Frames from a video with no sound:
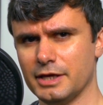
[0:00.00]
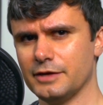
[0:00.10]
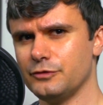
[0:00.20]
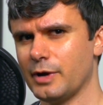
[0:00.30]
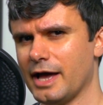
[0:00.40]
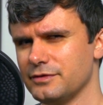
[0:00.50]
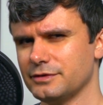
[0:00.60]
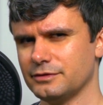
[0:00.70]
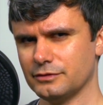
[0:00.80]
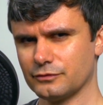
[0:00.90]
If you haven't
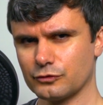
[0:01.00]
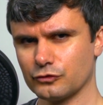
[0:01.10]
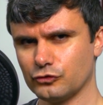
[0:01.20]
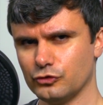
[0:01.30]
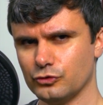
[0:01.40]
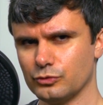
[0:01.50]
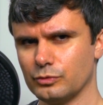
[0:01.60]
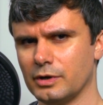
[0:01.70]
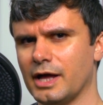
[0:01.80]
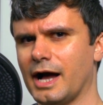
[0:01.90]
seen the first
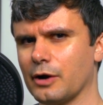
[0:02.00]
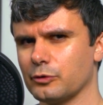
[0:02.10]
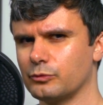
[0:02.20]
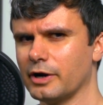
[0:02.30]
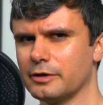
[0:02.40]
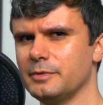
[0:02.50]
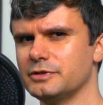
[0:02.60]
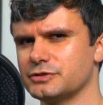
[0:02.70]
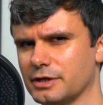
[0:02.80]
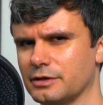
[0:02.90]
two, I would
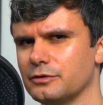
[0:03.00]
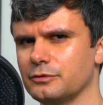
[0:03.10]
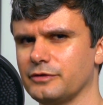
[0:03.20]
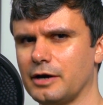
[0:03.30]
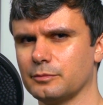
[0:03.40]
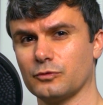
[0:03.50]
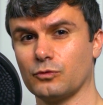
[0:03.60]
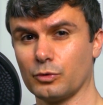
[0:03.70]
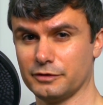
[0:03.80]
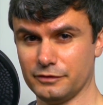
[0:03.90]
recommend checking those out
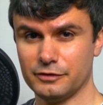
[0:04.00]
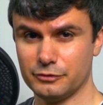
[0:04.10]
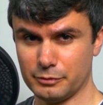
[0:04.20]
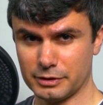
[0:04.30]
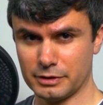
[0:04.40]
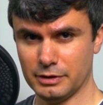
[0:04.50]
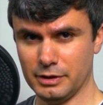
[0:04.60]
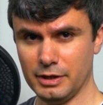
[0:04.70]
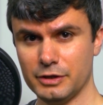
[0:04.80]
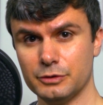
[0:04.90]
before continuing.
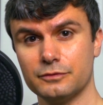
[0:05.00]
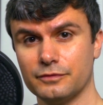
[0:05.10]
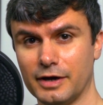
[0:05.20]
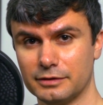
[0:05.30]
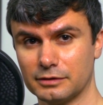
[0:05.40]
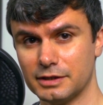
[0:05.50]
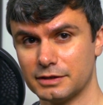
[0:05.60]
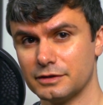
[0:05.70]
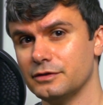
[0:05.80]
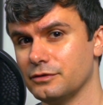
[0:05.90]
You can find a
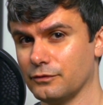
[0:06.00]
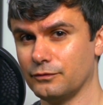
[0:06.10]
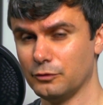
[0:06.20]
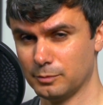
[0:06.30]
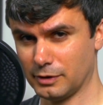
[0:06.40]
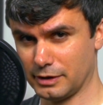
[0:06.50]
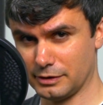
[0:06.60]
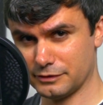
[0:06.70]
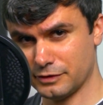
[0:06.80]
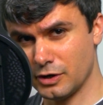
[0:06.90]
link to the full
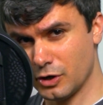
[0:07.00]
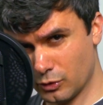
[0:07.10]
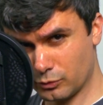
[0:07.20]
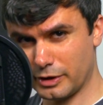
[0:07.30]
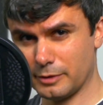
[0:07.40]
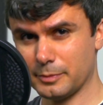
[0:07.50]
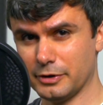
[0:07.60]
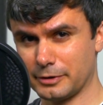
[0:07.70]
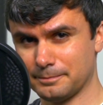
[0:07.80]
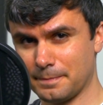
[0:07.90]
playlist right up
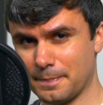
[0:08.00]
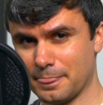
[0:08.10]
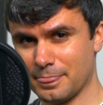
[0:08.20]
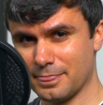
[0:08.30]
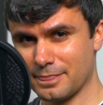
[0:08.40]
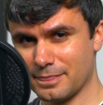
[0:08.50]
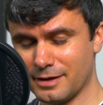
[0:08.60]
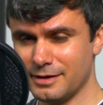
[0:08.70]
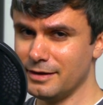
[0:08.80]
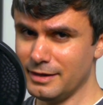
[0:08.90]
here.
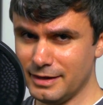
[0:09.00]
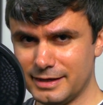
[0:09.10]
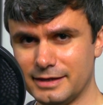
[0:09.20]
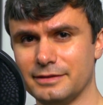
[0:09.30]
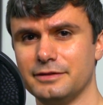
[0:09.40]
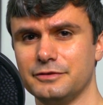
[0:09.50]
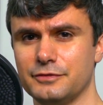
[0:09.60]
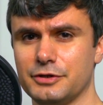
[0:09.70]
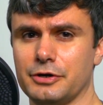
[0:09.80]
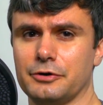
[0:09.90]
In this
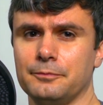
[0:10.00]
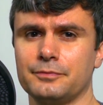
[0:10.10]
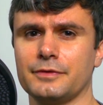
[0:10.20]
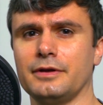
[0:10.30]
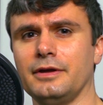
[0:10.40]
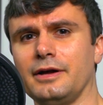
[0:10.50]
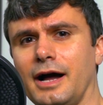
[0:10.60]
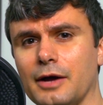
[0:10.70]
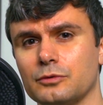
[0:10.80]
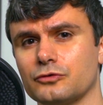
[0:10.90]
video,
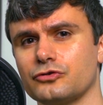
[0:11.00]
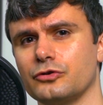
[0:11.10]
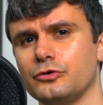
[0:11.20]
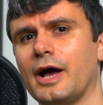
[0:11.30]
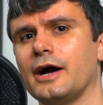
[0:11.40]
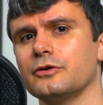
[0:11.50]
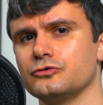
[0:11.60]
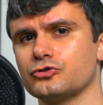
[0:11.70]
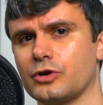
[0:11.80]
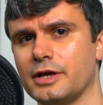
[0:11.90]
I will show you how to
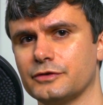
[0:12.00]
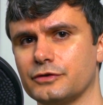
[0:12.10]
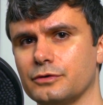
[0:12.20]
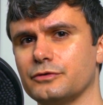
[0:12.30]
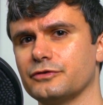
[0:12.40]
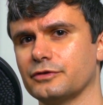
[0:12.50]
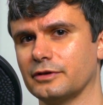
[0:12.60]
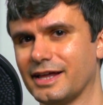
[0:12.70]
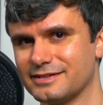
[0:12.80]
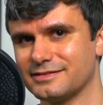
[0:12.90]
transcode
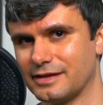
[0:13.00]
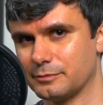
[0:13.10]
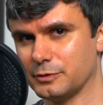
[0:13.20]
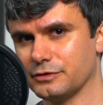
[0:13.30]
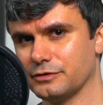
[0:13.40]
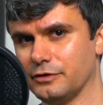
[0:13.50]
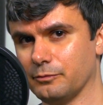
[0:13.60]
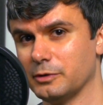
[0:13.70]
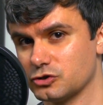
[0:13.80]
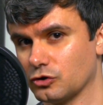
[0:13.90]
select segments of
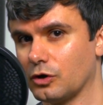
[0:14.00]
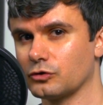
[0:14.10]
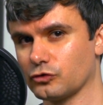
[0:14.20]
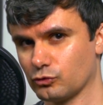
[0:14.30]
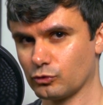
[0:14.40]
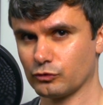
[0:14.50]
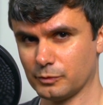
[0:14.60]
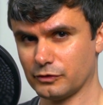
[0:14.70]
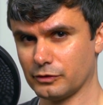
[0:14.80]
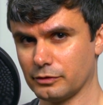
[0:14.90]
much longer source
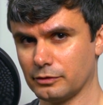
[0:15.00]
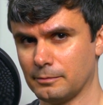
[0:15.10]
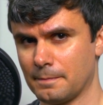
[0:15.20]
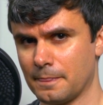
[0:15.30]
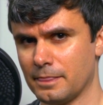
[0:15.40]
material.